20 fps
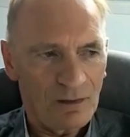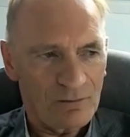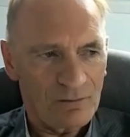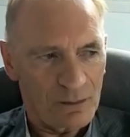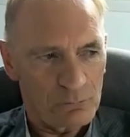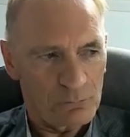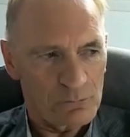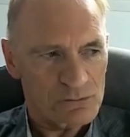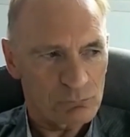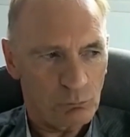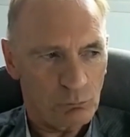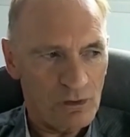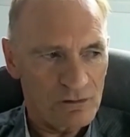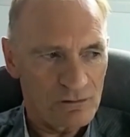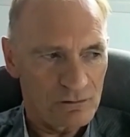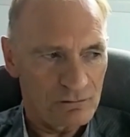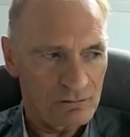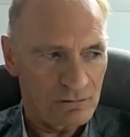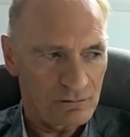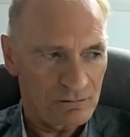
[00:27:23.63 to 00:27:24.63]
there was
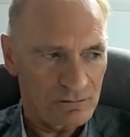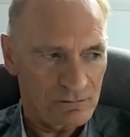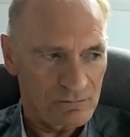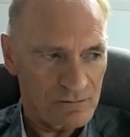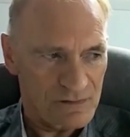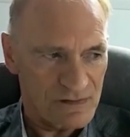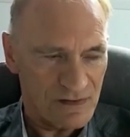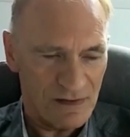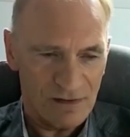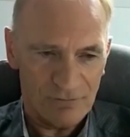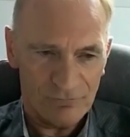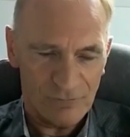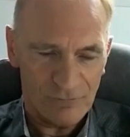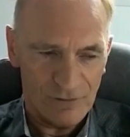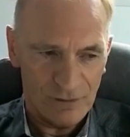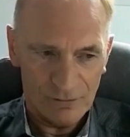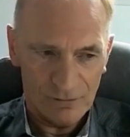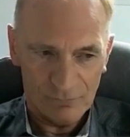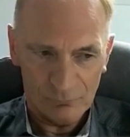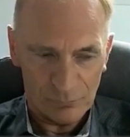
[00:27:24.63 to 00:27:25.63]
one save
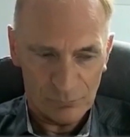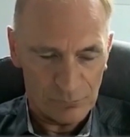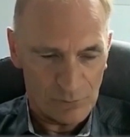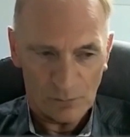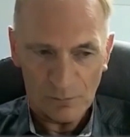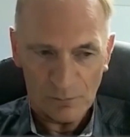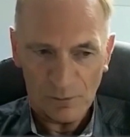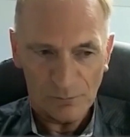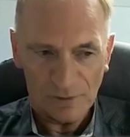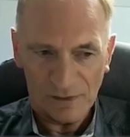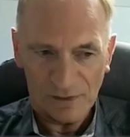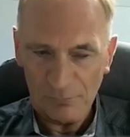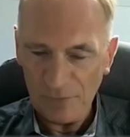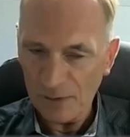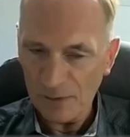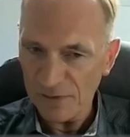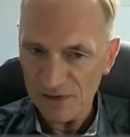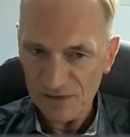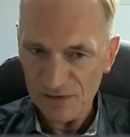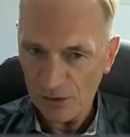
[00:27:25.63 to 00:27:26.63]
that probably
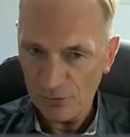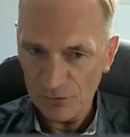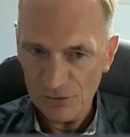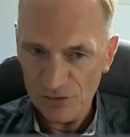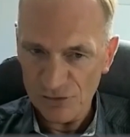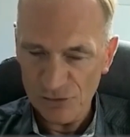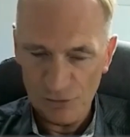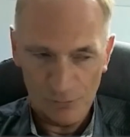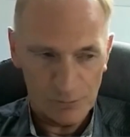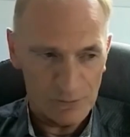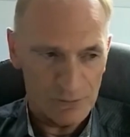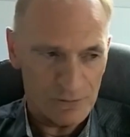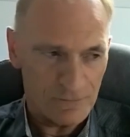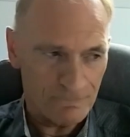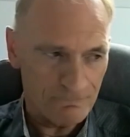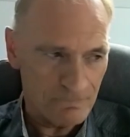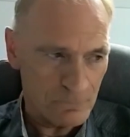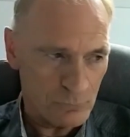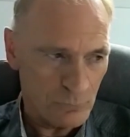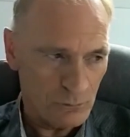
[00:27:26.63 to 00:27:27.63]
maybe sounds stupid.
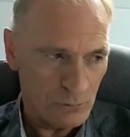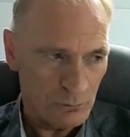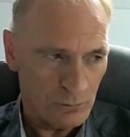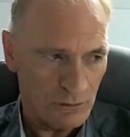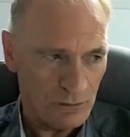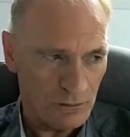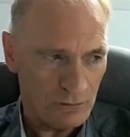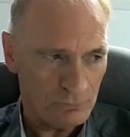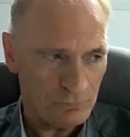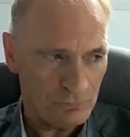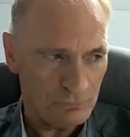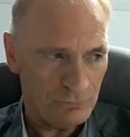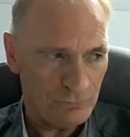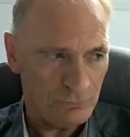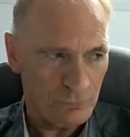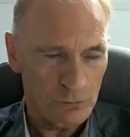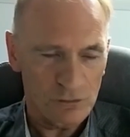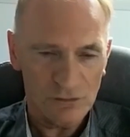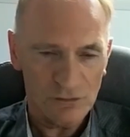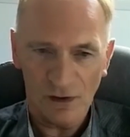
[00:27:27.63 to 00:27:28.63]
We were
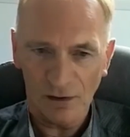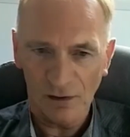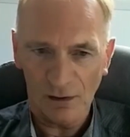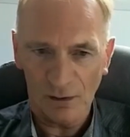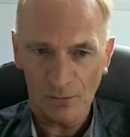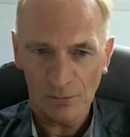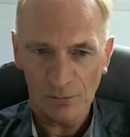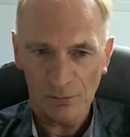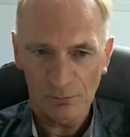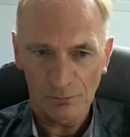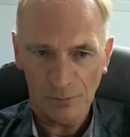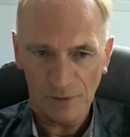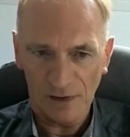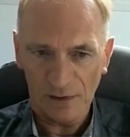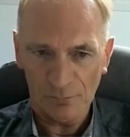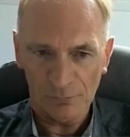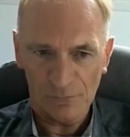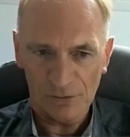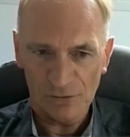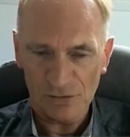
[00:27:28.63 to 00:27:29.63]
4-0 up
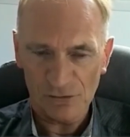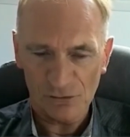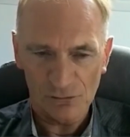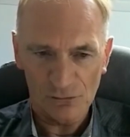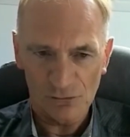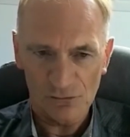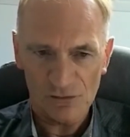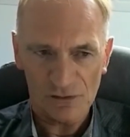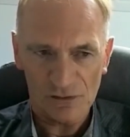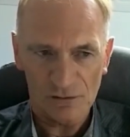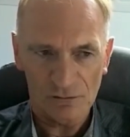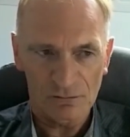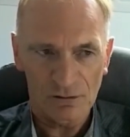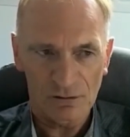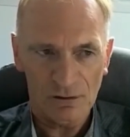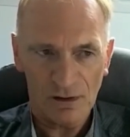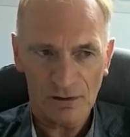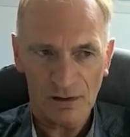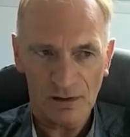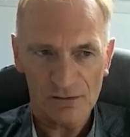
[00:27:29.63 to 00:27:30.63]
playing Montrose in
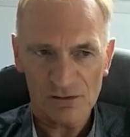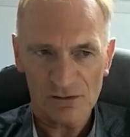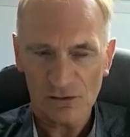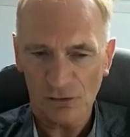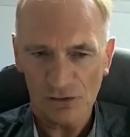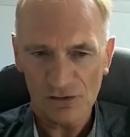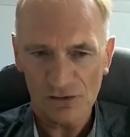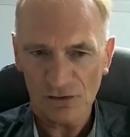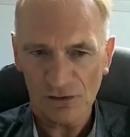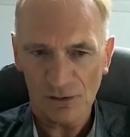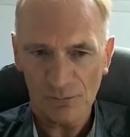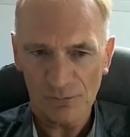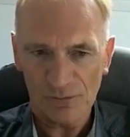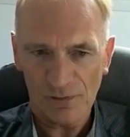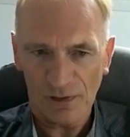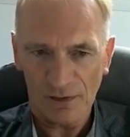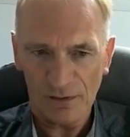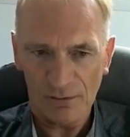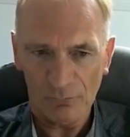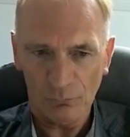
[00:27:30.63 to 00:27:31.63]
a Scottish Cup
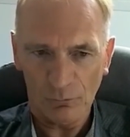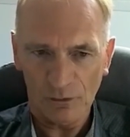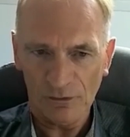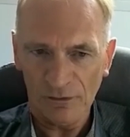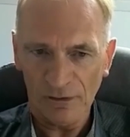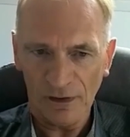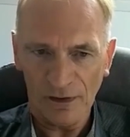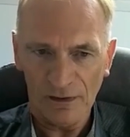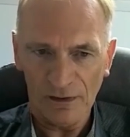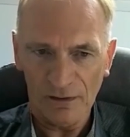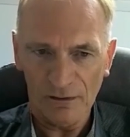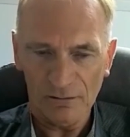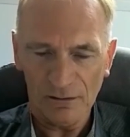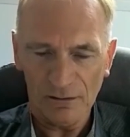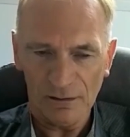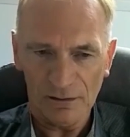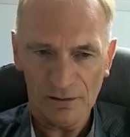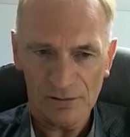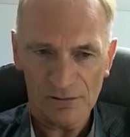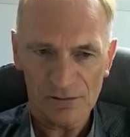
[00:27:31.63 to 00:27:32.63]
tie one night
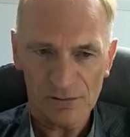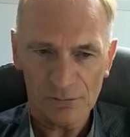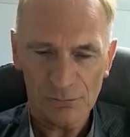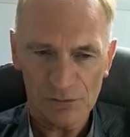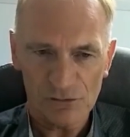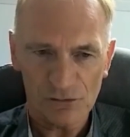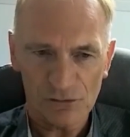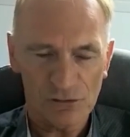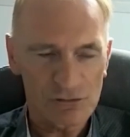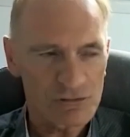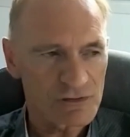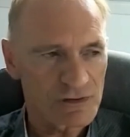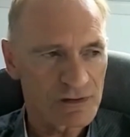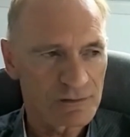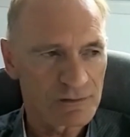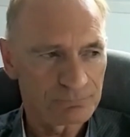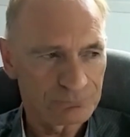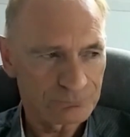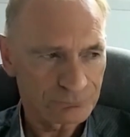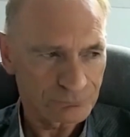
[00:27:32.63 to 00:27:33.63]
at
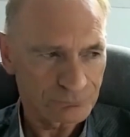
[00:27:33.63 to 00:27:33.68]
Pittodrie,